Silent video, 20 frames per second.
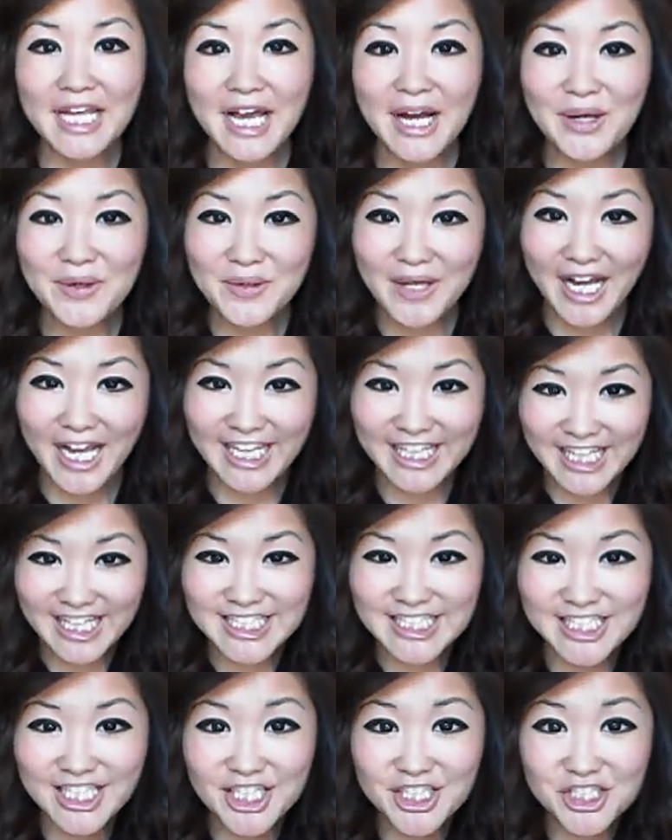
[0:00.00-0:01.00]
Now, I
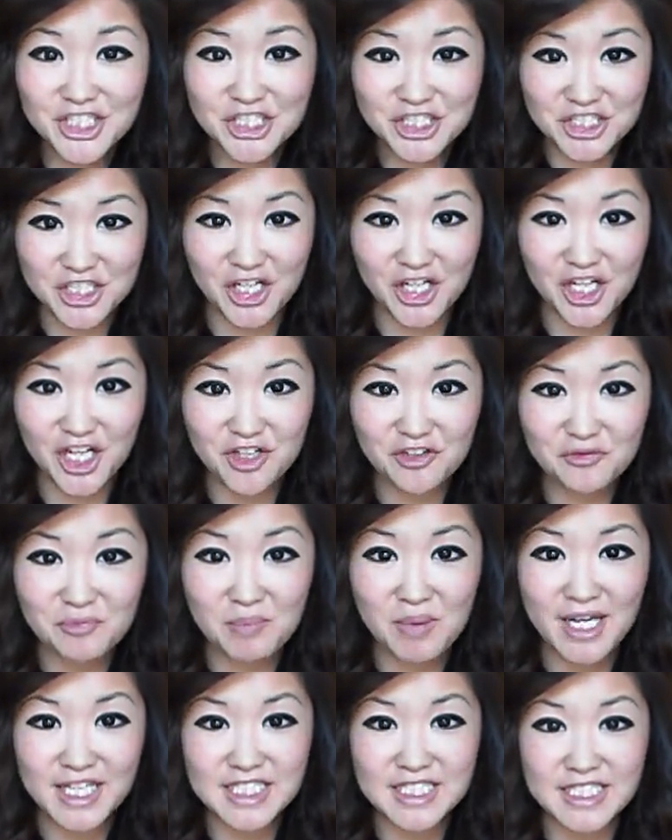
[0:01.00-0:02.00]
guess I should start off
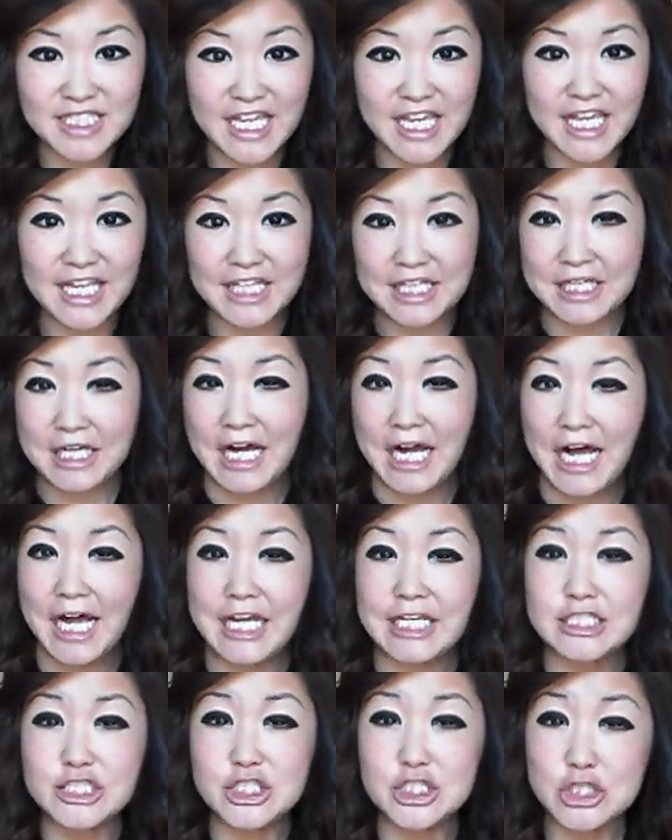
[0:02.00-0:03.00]
by saying
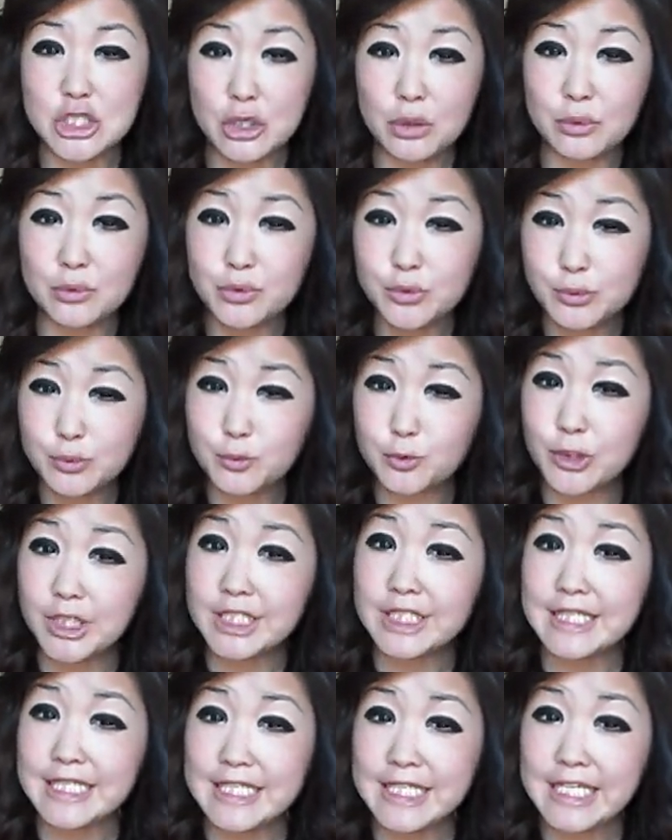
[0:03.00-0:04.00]
I don't
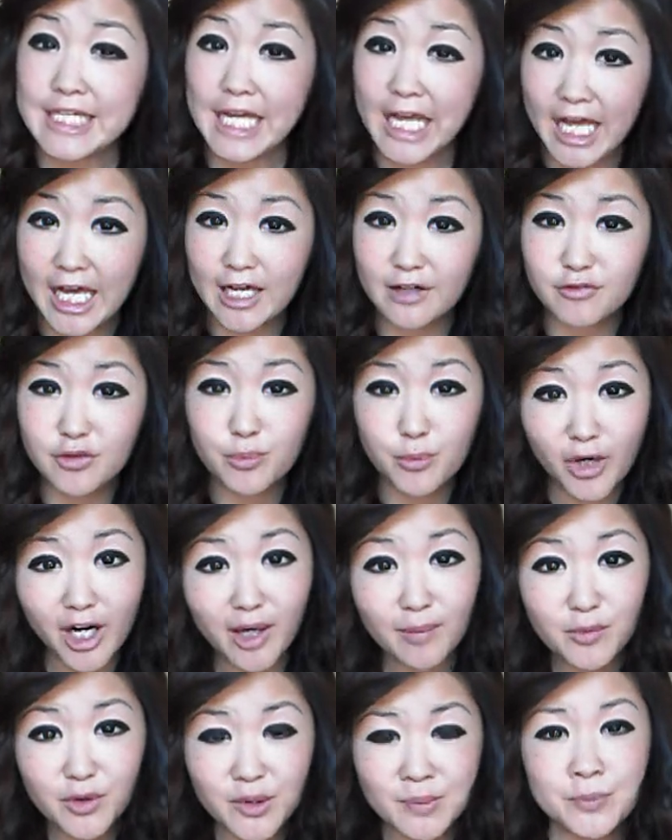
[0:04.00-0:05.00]
really have a
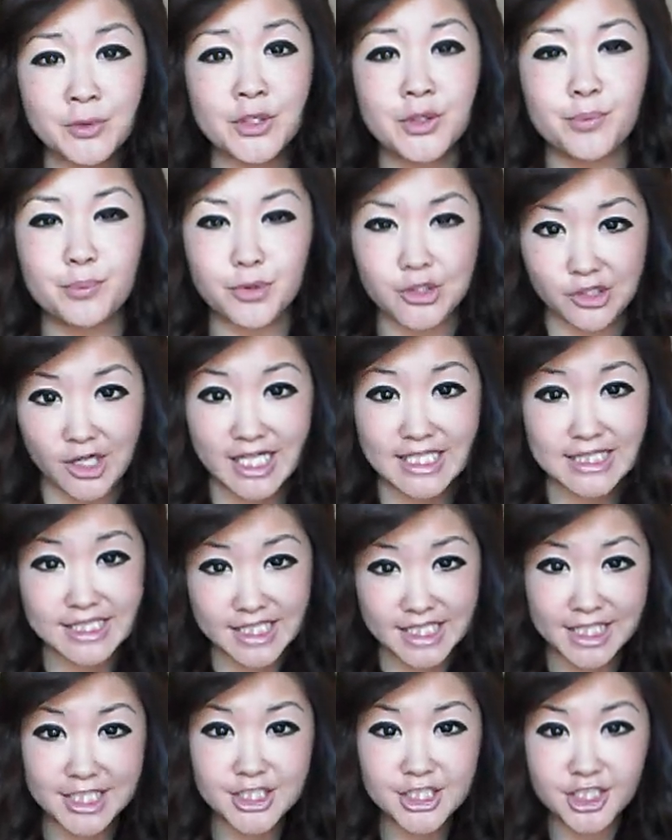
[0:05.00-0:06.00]
problem with
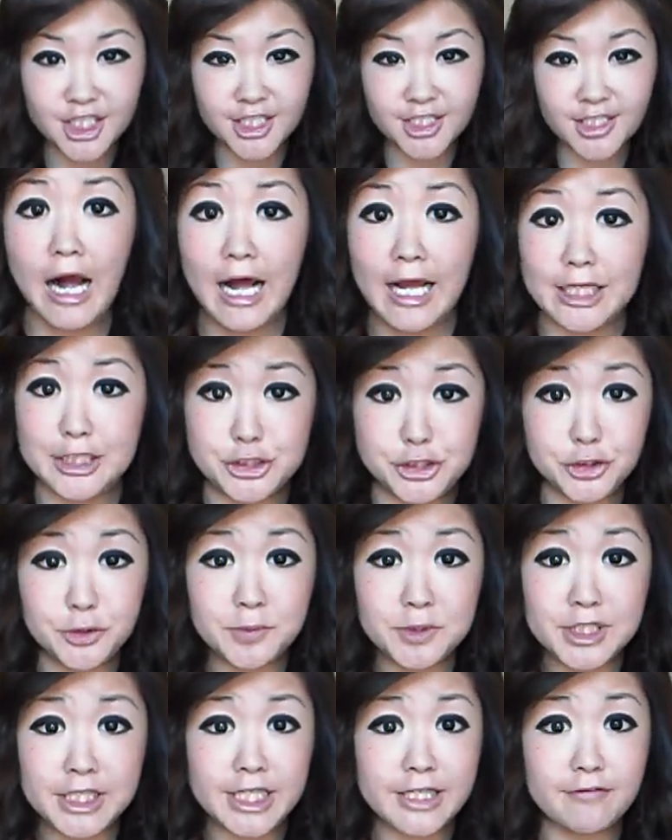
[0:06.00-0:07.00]
procrastination. I
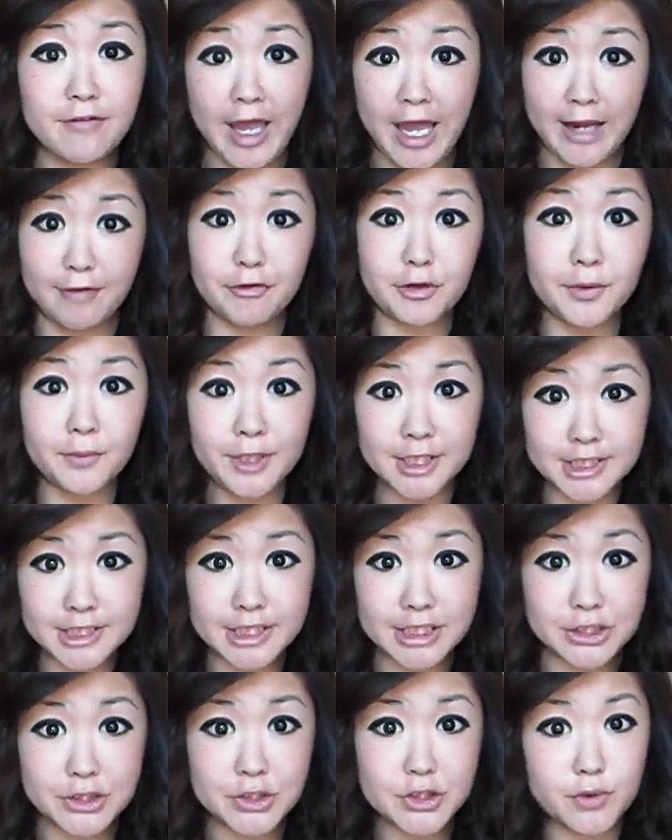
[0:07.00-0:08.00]
do believe
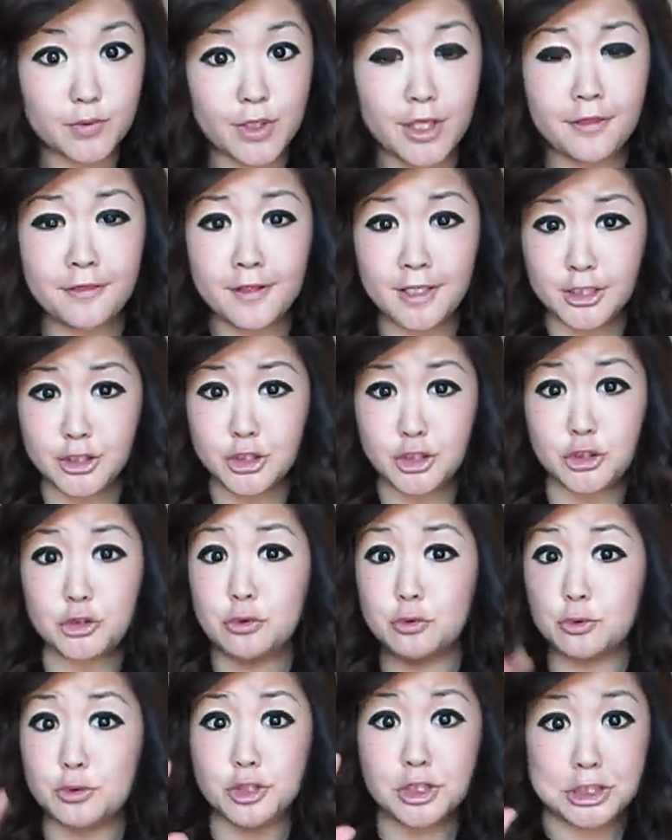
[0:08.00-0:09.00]
everyone deals with it
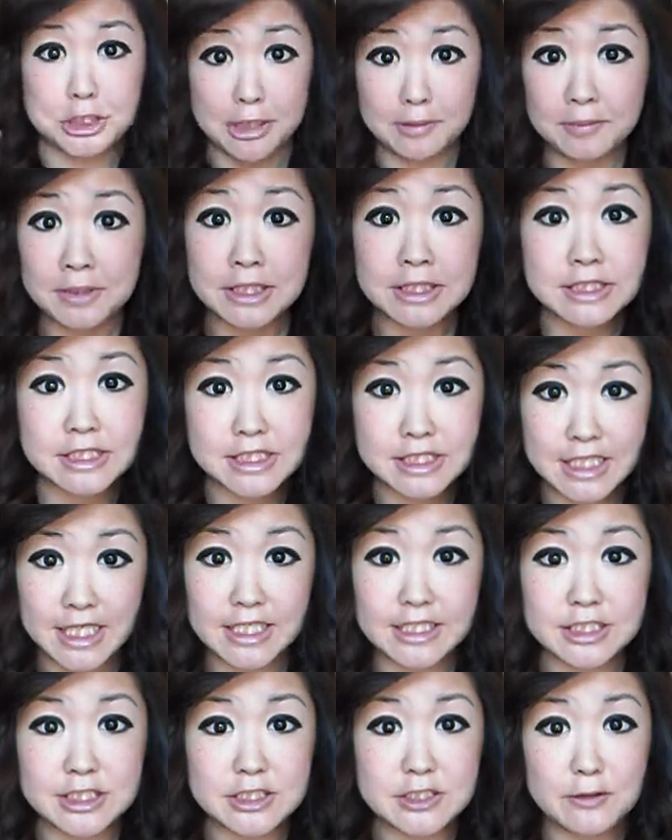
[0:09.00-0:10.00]
to some
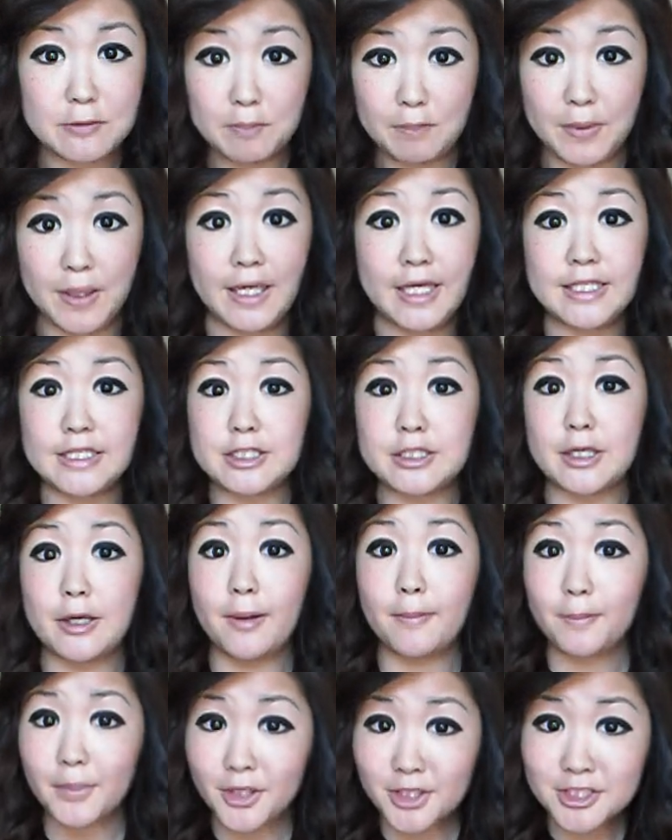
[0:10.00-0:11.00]
extent, but
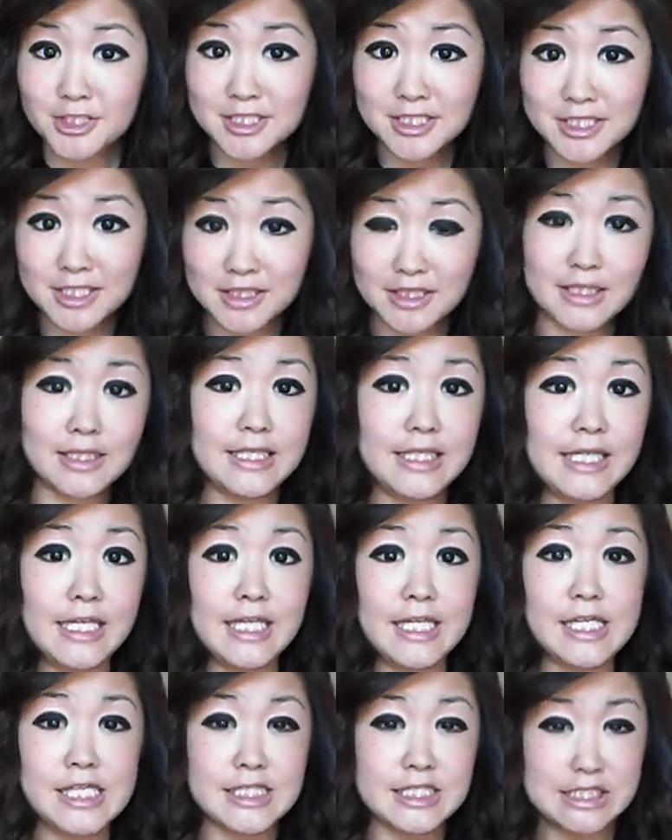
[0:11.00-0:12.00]
personally,
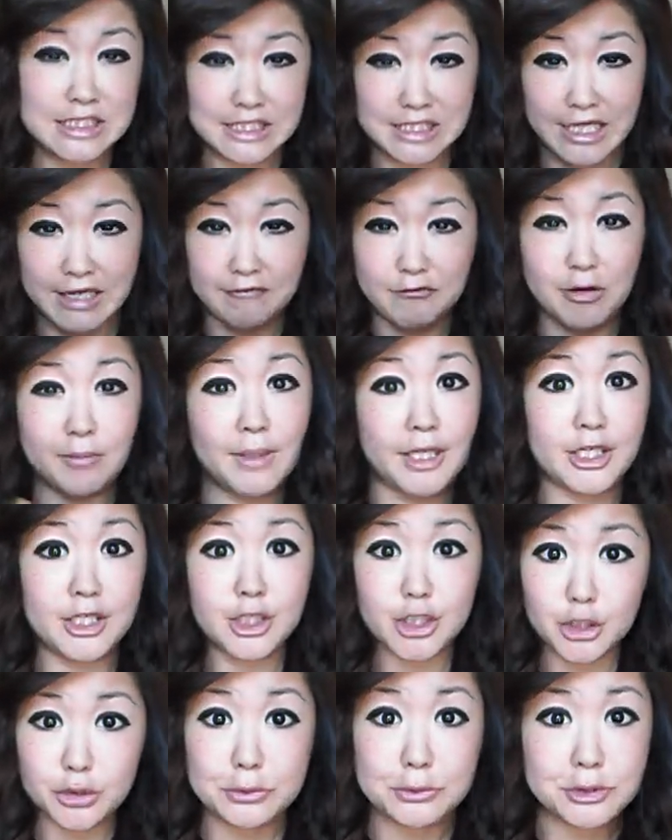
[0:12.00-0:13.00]
it has never been a
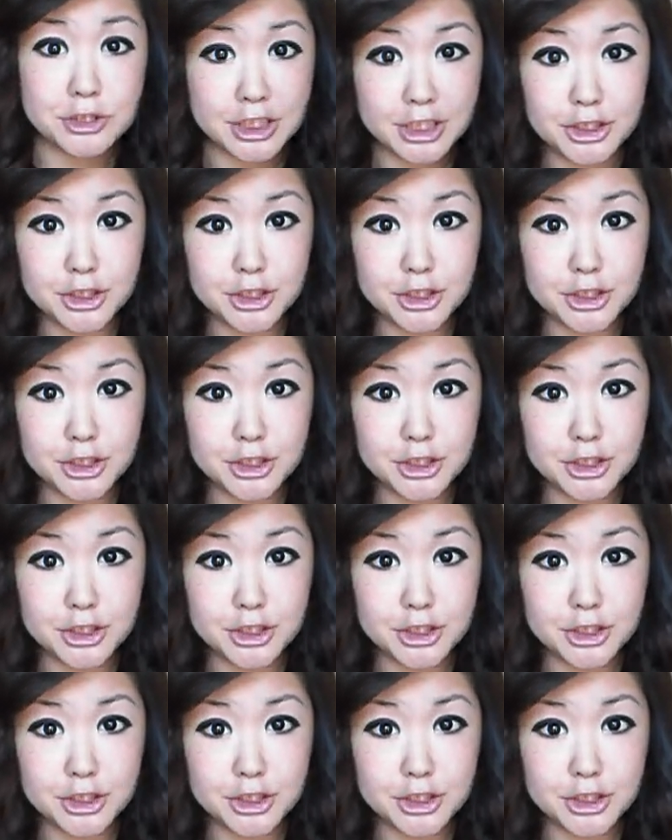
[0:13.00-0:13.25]
huge